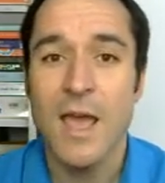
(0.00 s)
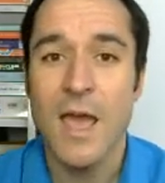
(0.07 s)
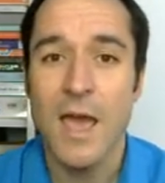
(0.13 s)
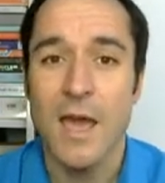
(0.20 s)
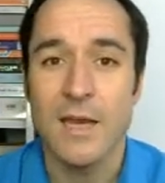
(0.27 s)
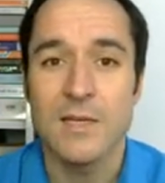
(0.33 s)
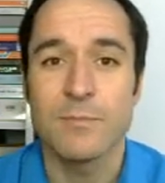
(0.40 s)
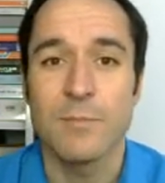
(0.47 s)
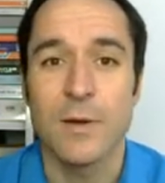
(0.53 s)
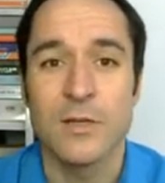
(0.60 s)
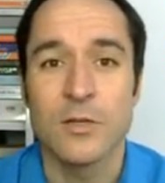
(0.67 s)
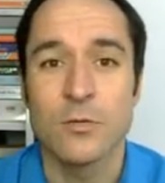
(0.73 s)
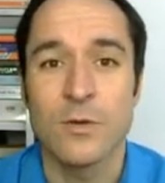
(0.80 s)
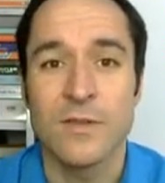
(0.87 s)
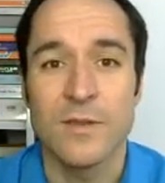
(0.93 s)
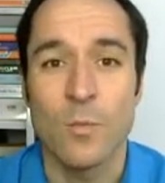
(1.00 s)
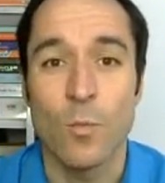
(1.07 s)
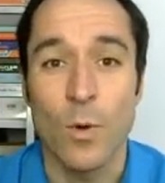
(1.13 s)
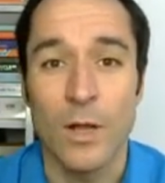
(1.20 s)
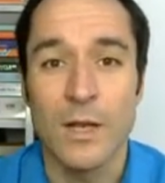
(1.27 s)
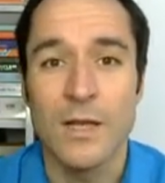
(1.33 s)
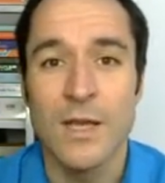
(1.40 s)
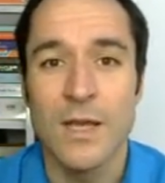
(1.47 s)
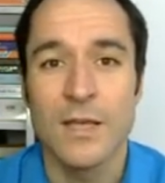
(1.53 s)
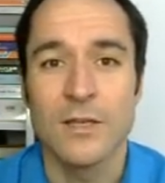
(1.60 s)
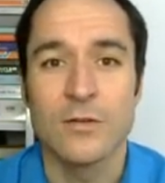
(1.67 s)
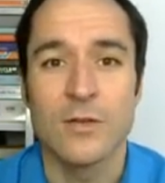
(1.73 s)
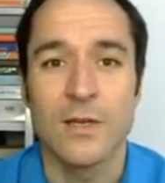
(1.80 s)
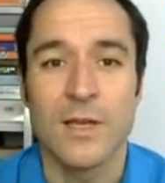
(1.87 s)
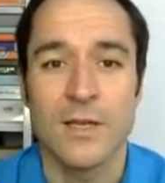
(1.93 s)
And by doing them well, you
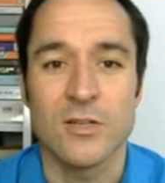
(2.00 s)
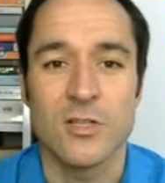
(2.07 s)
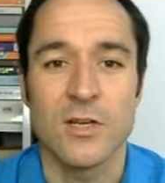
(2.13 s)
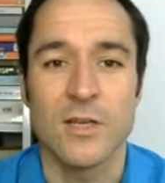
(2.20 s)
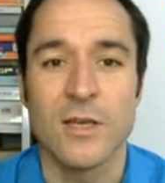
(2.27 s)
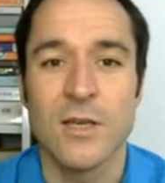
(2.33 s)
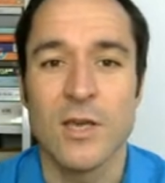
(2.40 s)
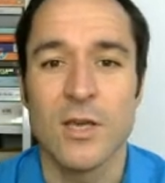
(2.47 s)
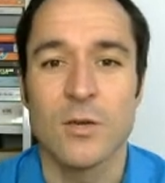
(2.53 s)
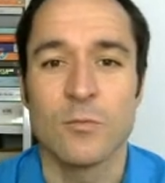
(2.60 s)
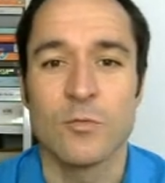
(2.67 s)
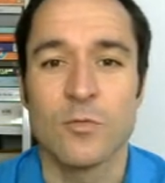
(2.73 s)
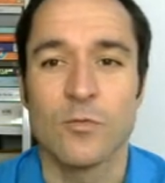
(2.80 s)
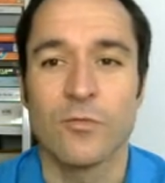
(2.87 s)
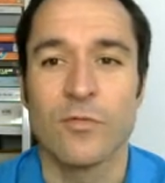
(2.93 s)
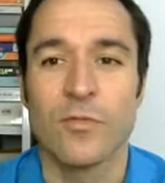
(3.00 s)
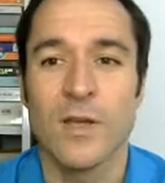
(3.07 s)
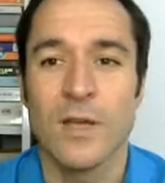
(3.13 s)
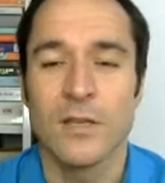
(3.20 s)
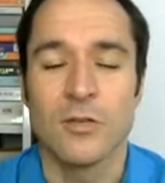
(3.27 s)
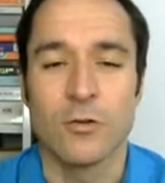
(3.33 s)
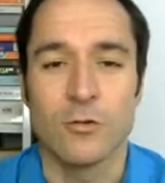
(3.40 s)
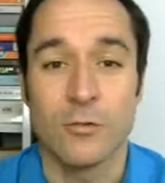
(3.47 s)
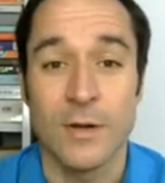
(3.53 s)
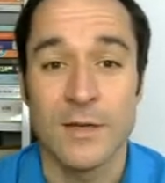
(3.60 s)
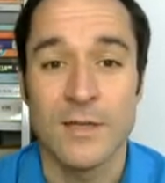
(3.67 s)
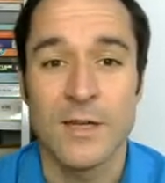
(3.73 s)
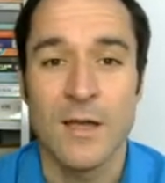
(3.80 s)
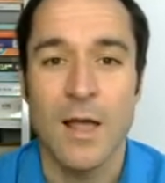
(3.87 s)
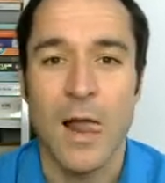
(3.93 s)
can actually improve your grade
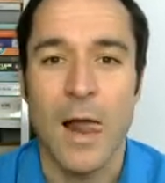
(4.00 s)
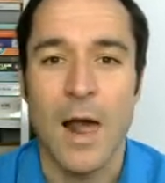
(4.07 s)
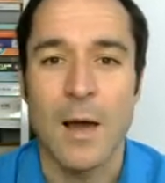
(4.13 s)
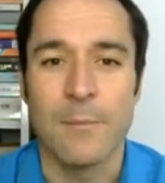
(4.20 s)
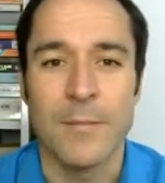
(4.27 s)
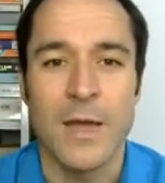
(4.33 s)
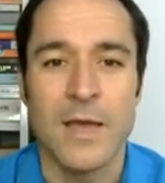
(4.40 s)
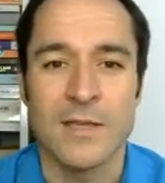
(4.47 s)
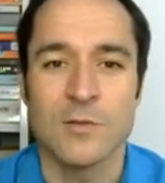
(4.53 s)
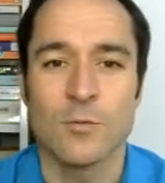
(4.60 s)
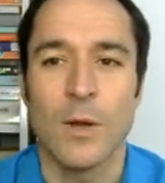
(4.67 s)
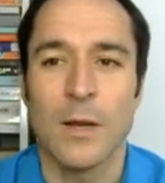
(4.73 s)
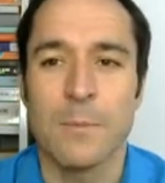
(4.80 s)
um, as well.